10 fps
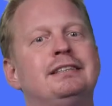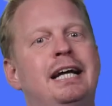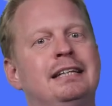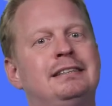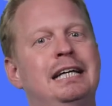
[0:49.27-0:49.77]

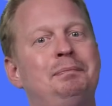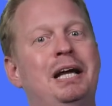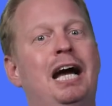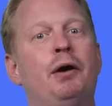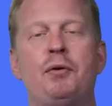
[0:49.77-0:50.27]
Stats A
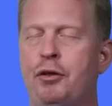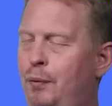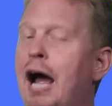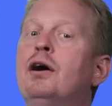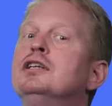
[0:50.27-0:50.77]
P I with a
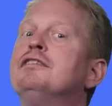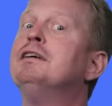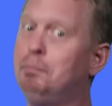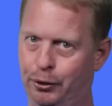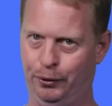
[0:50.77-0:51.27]
round of
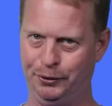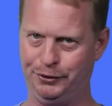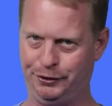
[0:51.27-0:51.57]
applause.